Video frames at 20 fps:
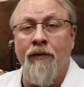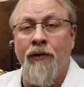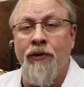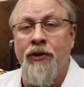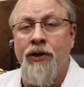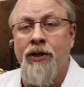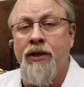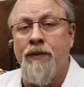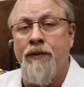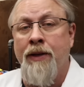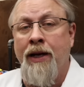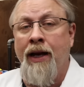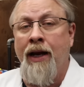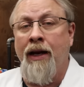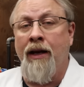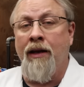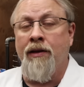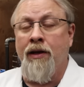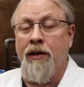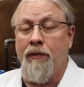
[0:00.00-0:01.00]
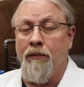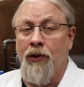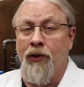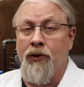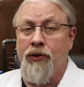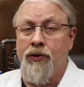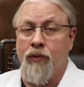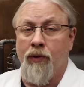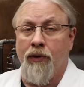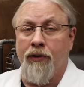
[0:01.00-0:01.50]
for just about anything
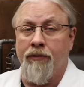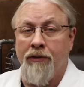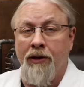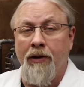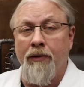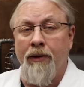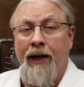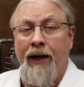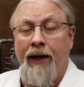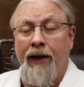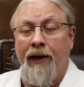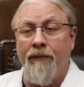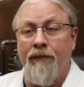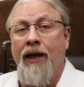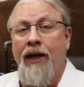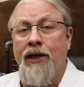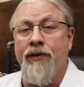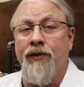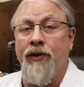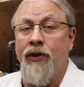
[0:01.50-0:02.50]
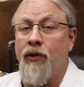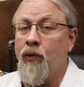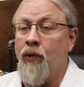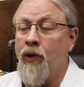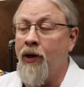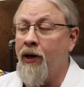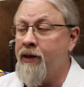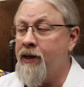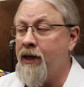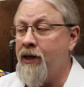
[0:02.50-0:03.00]
most will throw at it. As for the
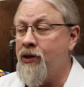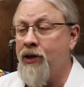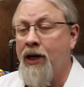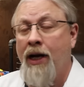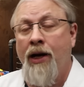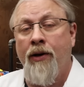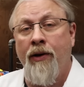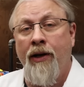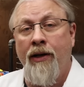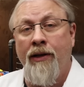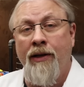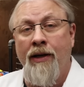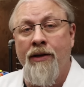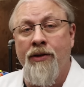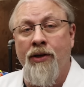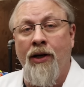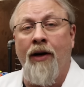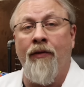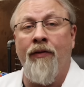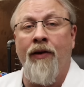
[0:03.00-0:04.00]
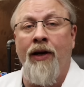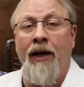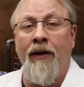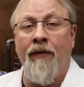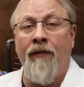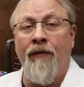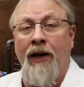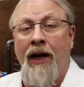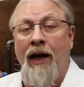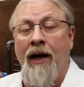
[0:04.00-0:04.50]
warranty, Jackery does offer a
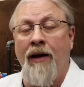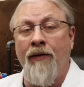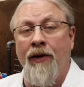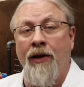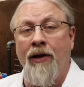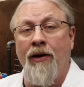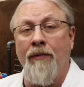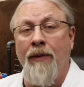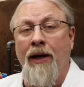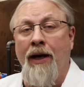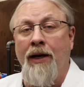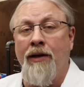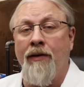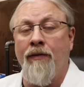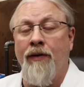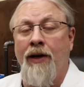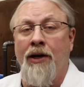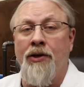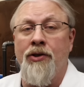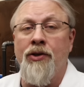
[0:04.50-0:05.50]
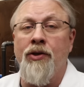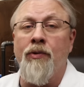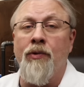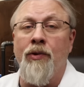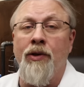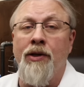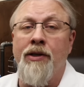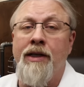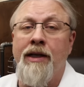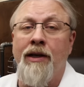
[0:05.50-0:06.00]
five-year manufacturer
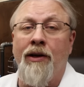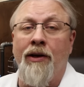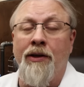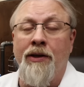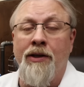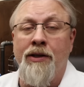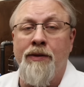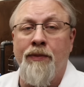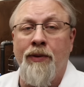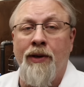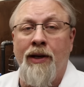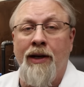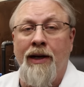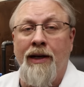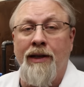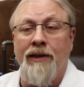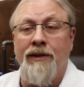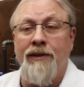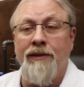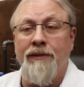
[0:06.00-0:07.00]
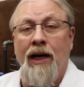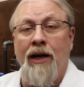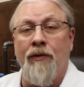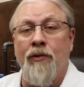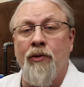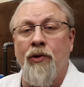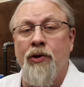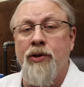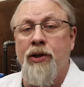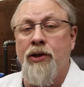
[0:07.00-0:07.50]
warranty on this product. And of
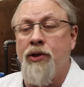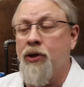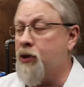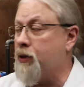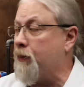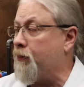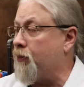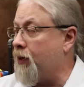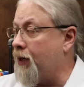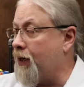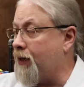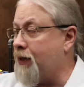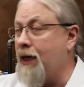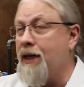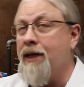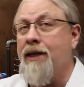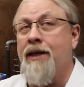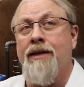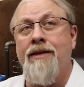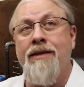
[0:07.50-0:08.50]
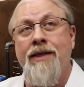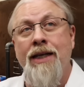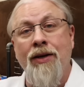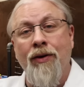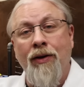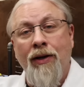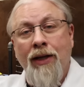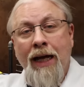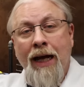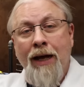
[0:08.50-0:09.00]
course, we took the product into the
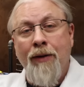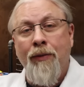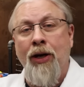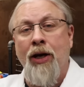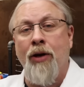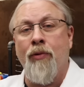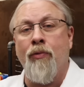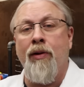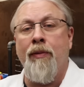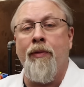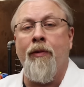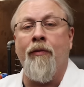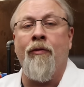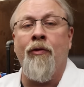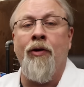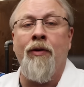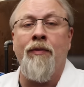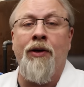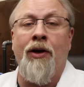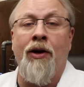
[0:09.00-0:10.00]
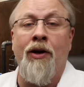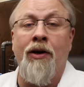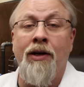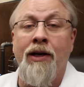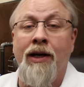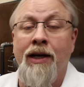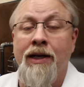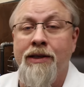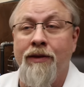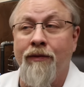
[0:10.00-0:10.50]
secret lab here. We performed all
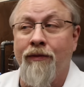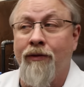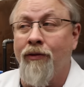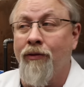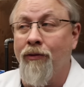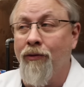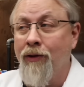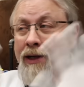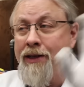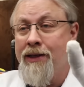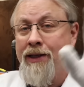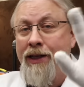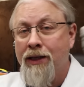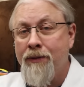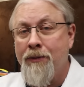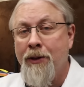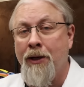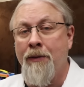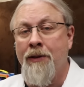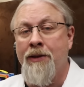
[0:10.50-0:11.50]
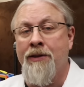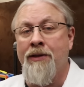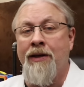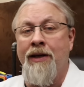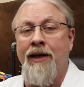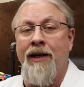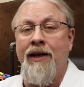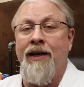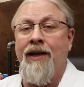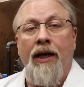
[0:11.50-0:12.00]
kinds of crazy experiments
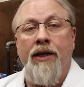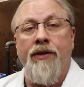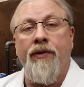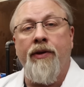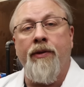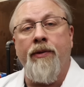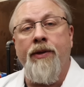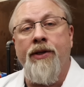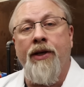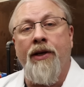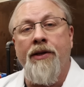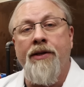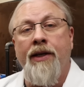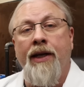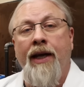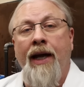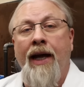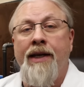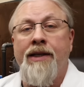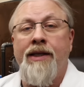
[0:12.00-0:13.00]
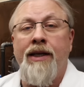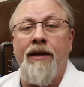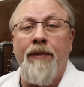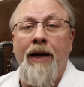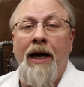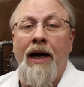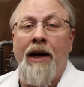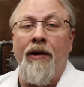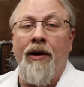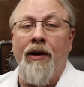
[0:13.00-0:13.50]
on it. As for the results of the AC
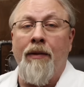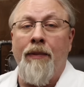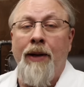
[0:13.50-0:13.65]
battery